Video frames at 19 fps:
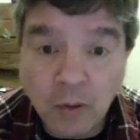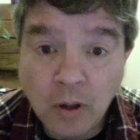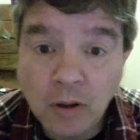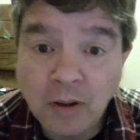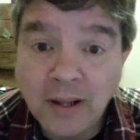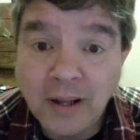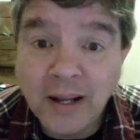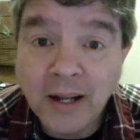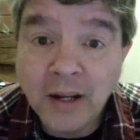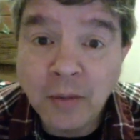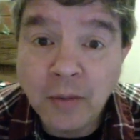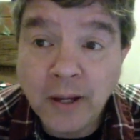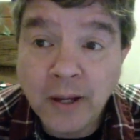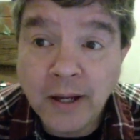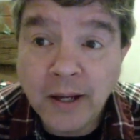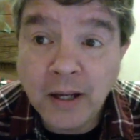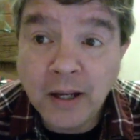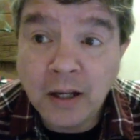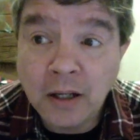anyway,
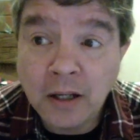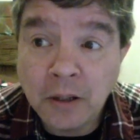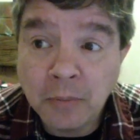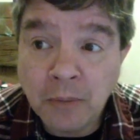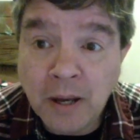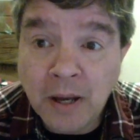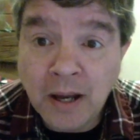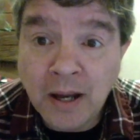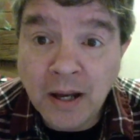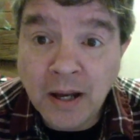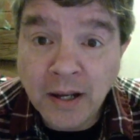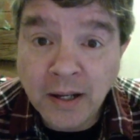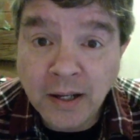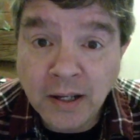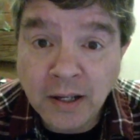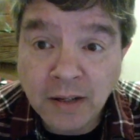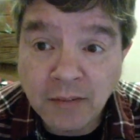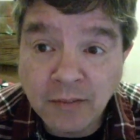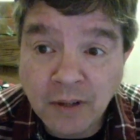I
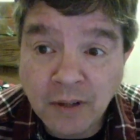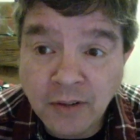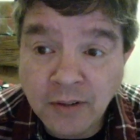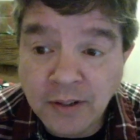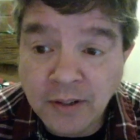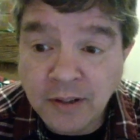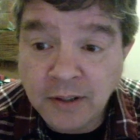have nothing